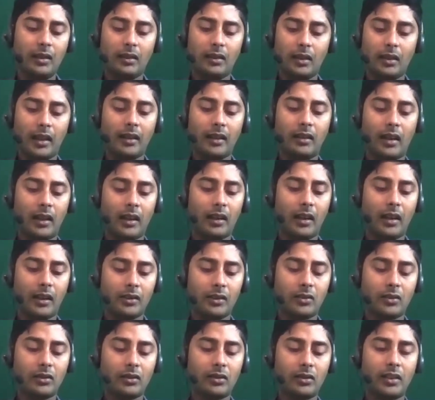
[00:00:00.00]
I
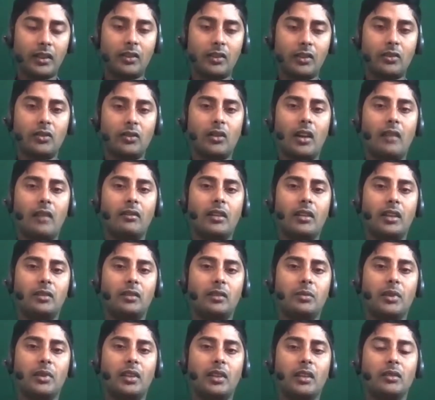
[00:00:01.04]
should say you should have an
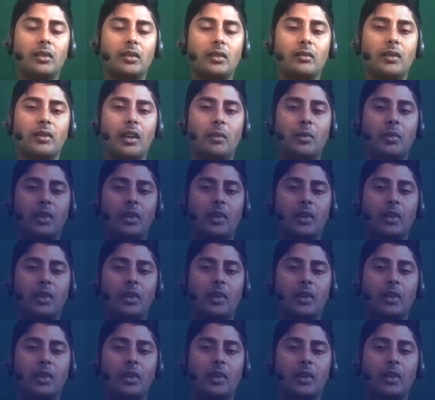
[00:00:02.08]
experience of that.